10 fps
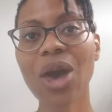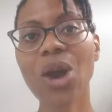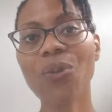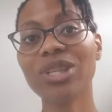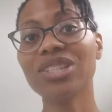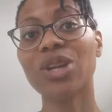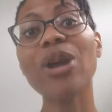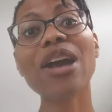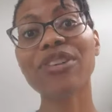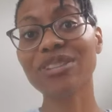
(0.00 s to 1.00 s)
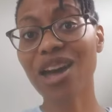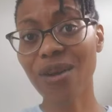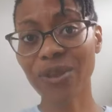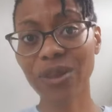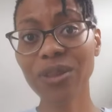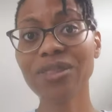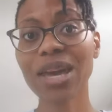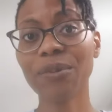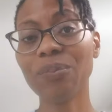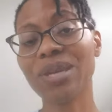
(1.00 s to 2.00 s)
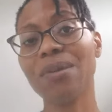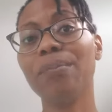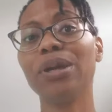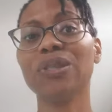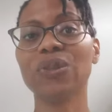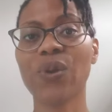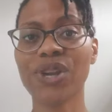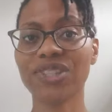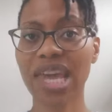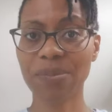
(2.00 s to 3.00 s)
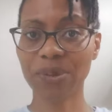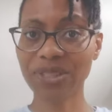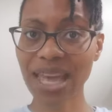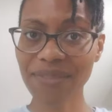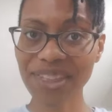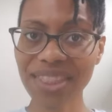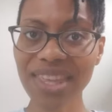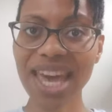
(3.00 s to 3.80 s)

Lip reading: which is a graphic novel that will be in bookstores April 7th.